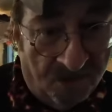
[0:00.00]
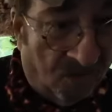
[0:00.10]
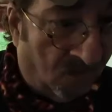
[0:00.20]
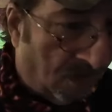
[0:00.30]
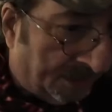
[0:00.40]
you
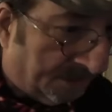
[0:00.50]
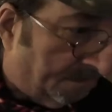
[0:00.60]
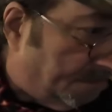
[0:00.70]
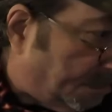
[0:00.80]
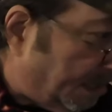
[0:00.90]
don't want
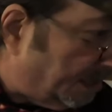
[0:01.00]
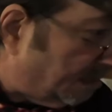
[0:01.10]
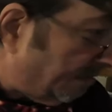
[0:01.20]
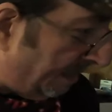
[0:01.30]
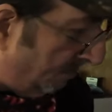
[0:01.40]
them to get
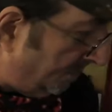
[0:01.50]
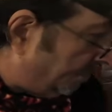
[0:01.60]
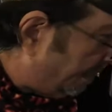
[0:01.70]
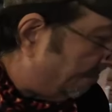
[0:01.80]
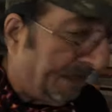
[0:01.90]
spent when you
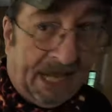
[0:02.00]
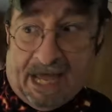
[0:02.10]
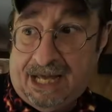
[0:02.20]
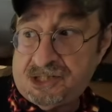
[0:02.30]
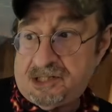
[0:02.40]
have
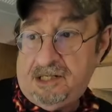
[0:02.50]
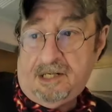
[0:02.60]
cash.